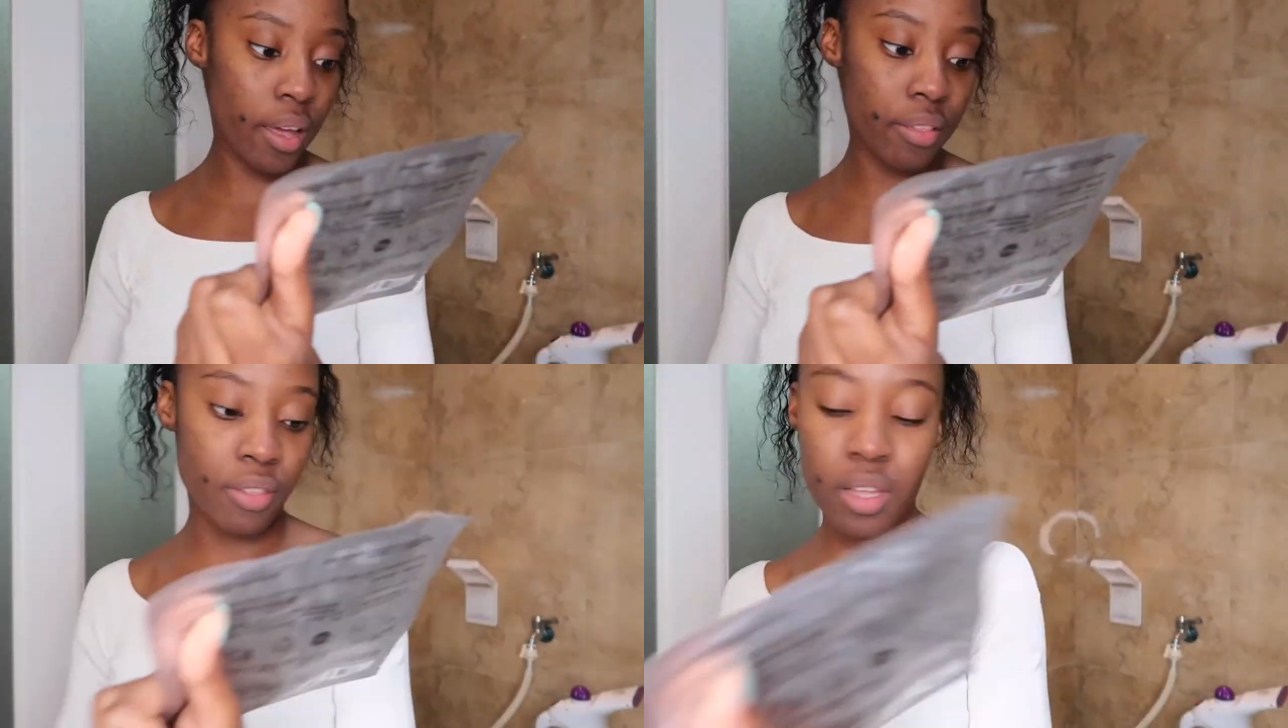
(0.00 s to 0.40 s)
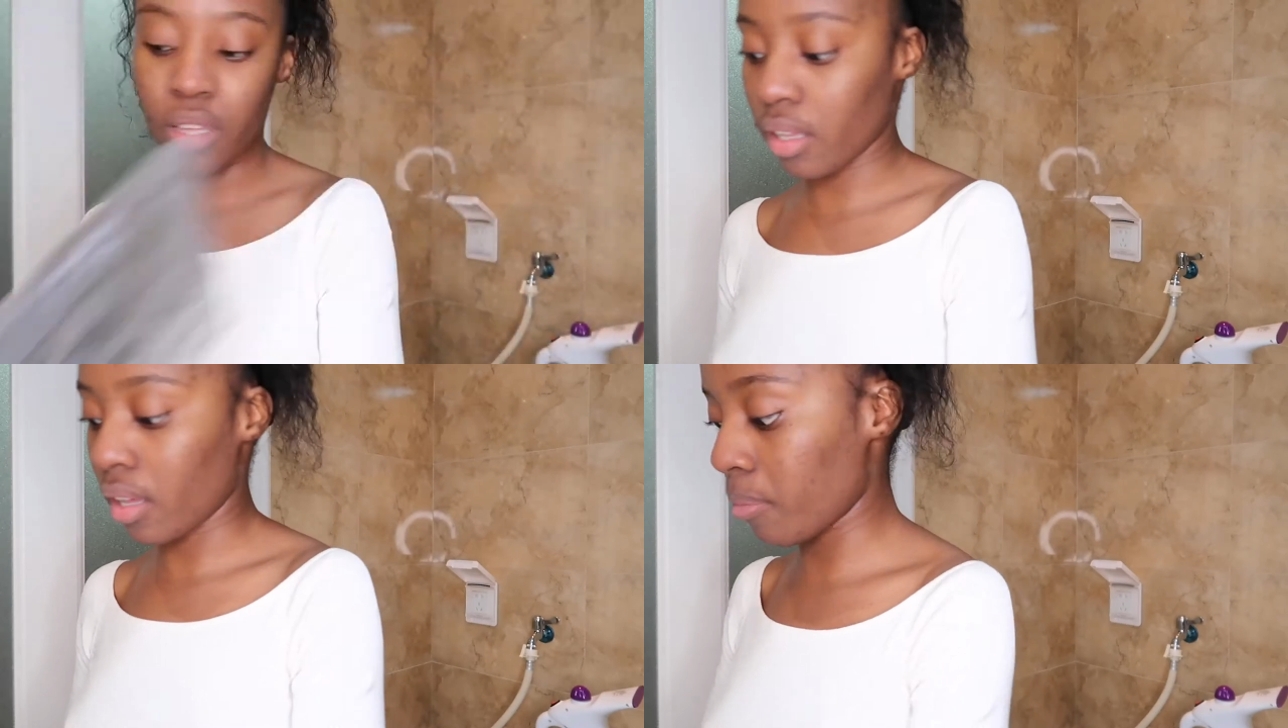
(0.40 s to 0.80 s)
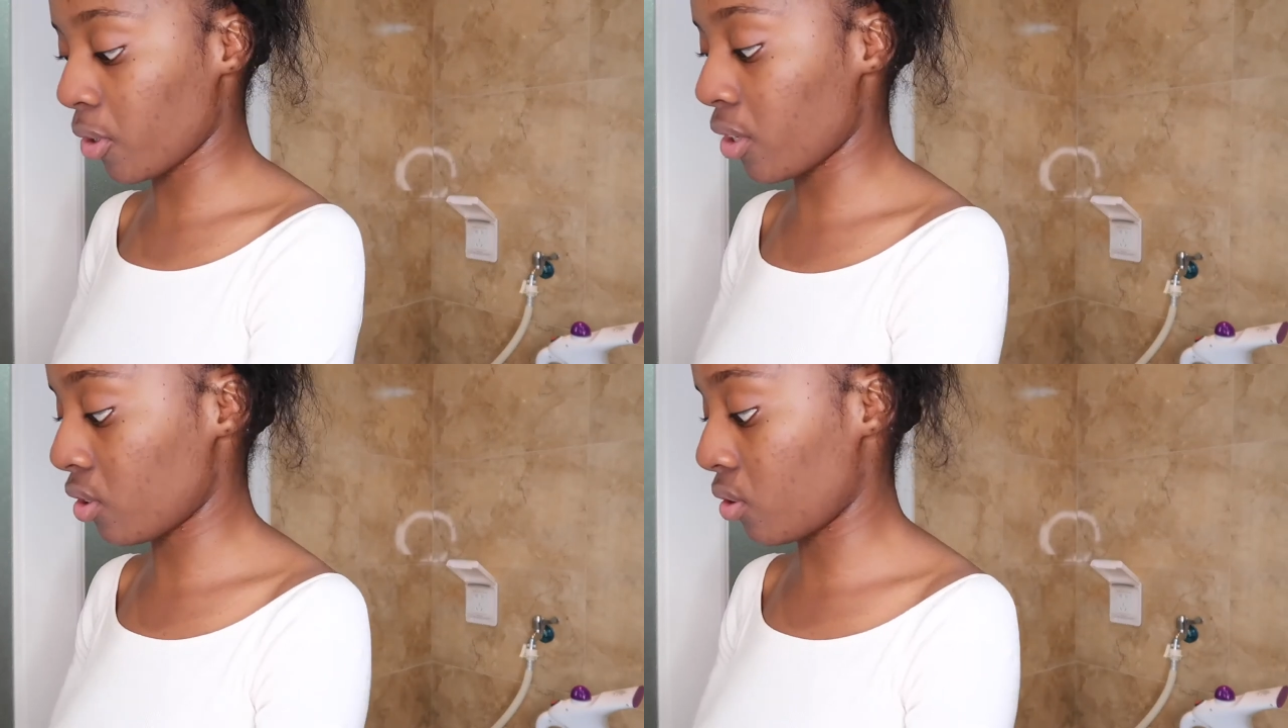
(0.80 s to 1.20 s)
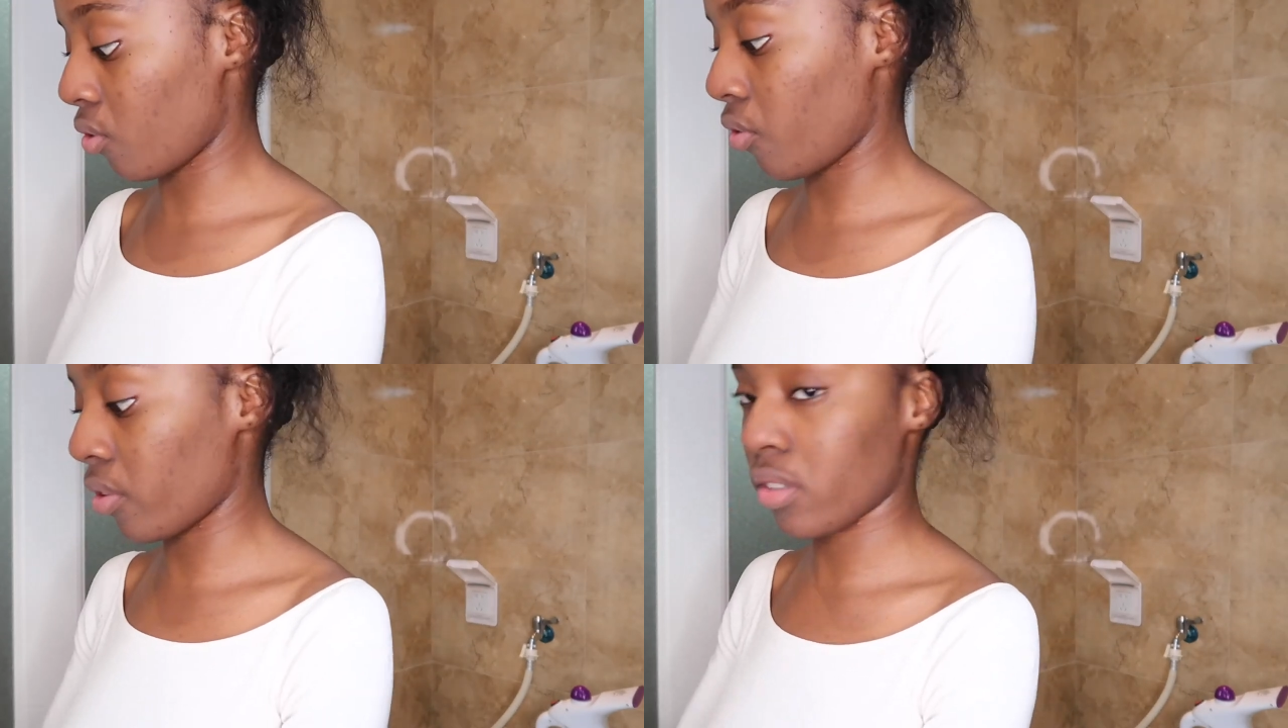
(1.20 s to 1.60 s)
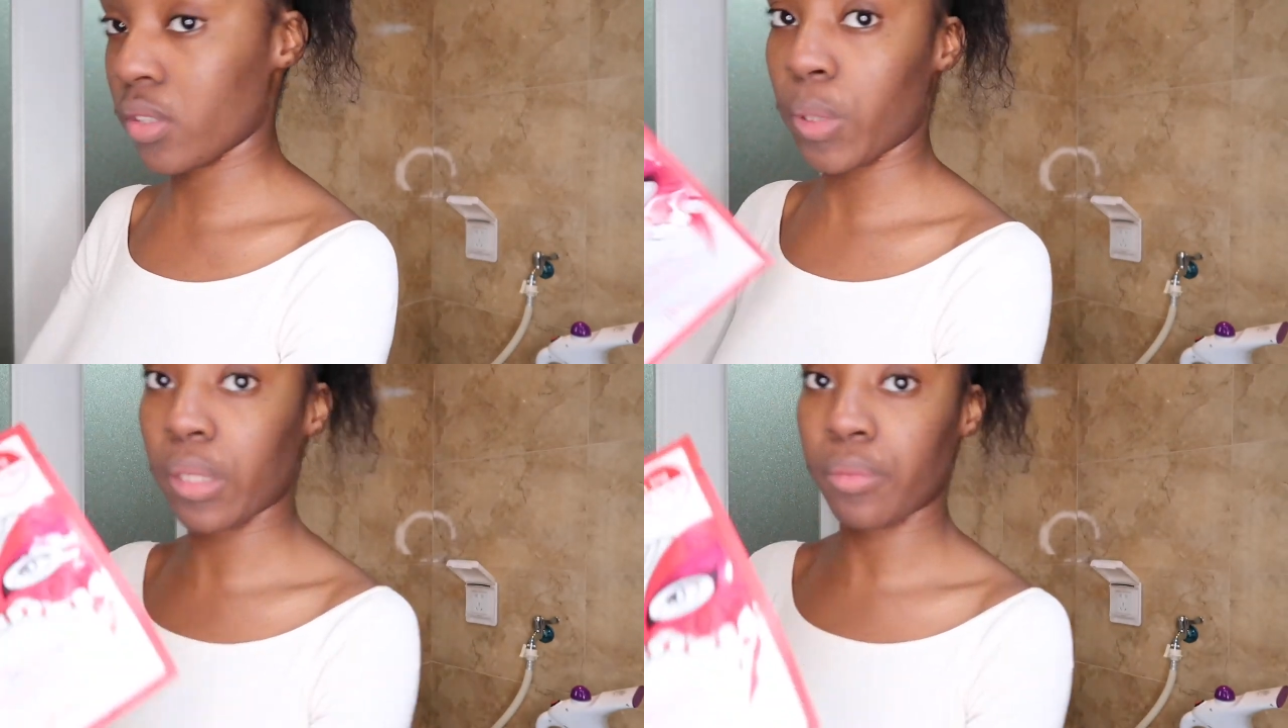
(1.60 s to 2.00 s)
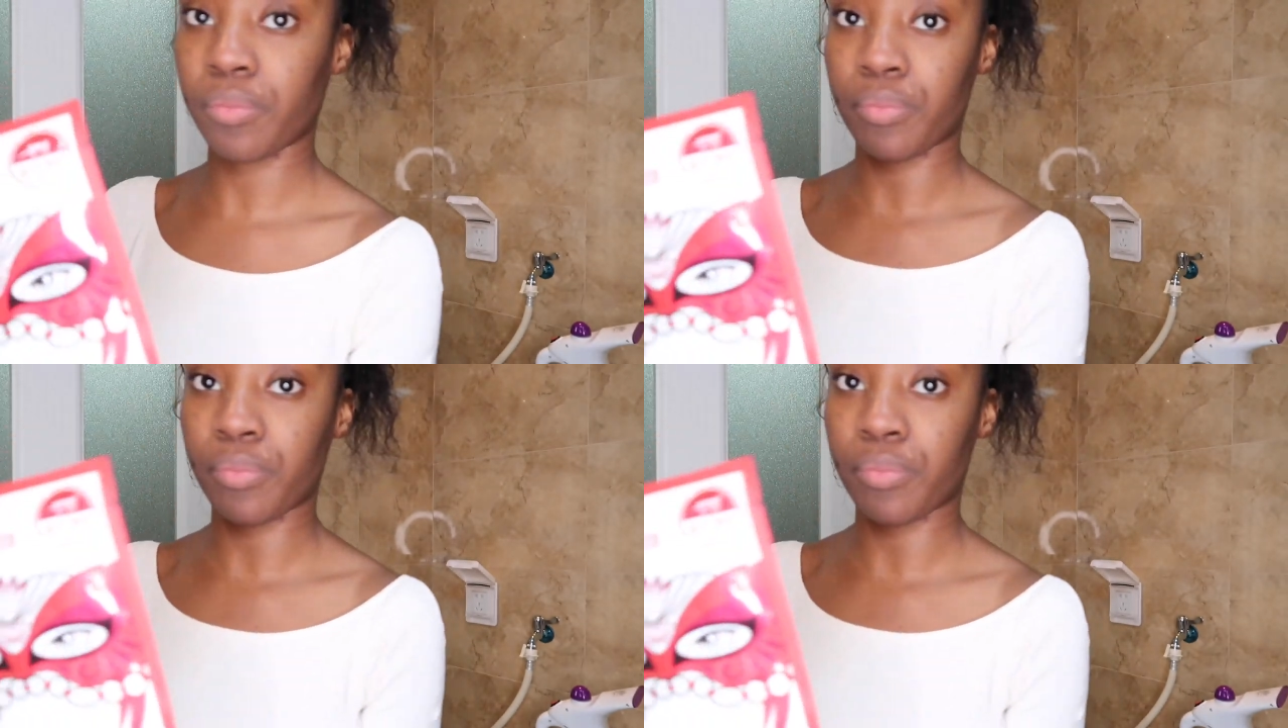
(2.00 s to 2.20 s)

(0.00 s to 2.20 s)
I think I'm going to go for this one.